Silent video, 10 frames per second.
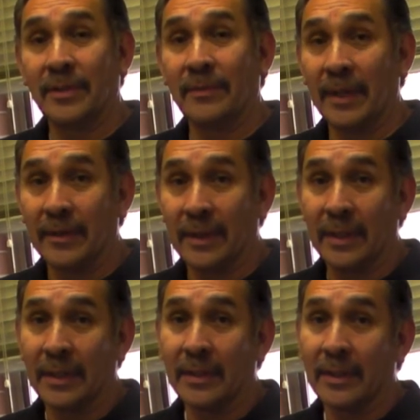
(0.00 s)
marrying
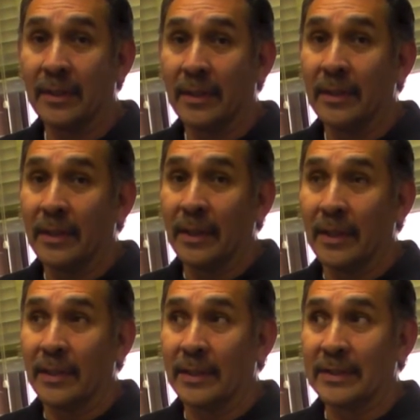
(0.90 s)

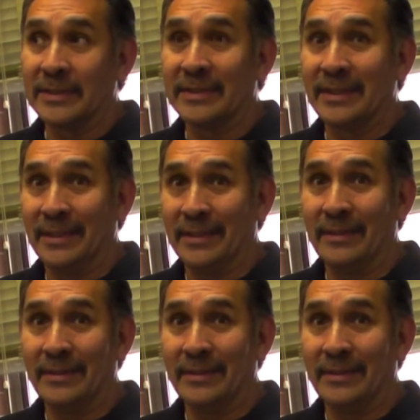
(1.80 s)
is indeed